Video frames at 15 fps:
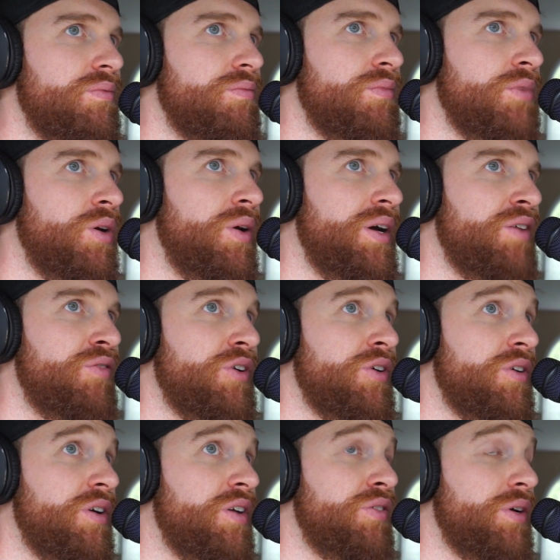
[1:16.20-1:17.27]
you know, if
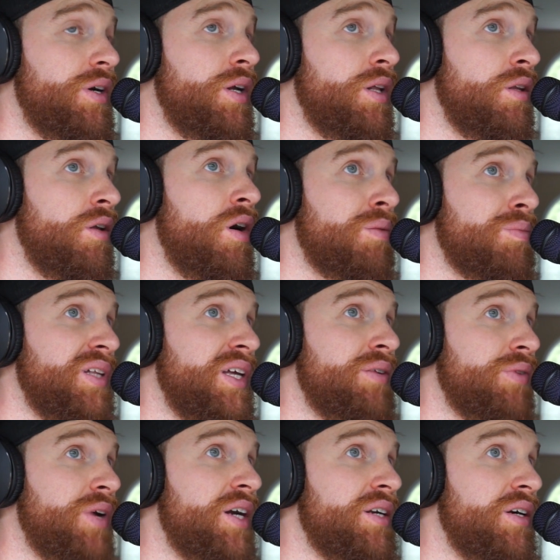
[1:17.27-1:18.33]
you're in a long plane
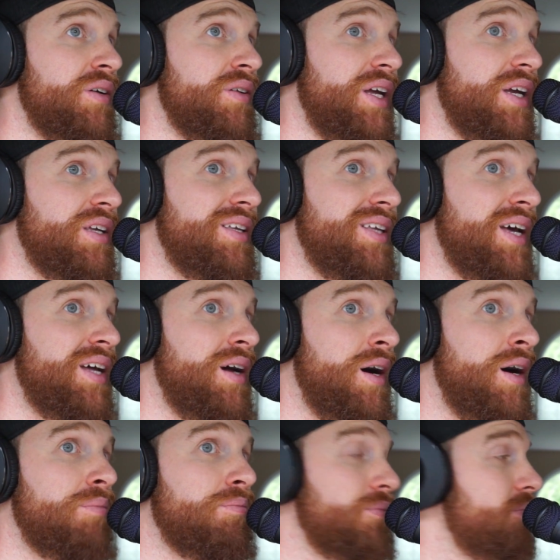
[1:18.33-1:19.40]
ride, yo, like get
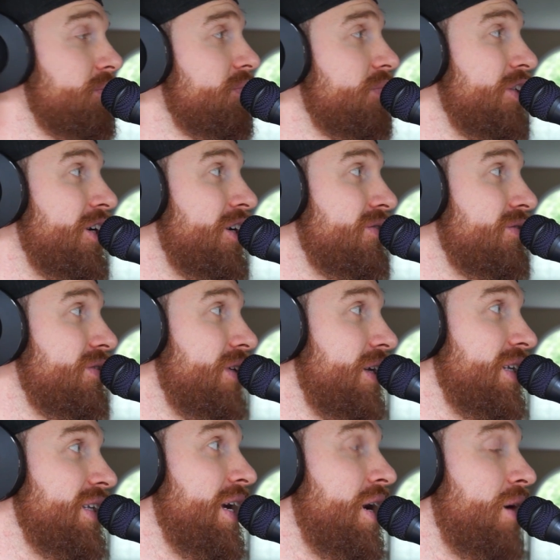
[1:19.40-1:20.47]
up, you know, like
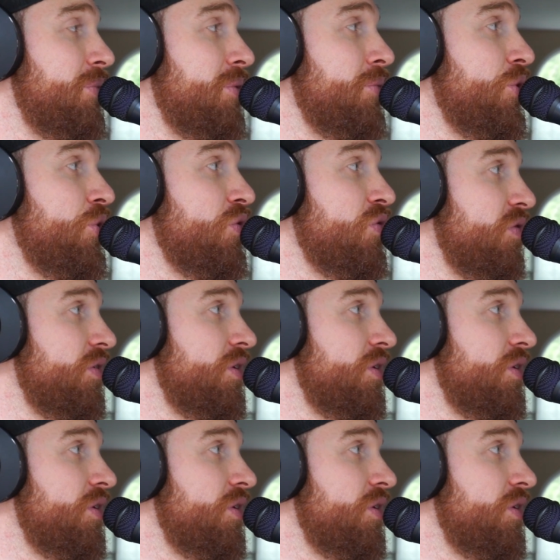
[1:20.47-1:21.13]
get up and move.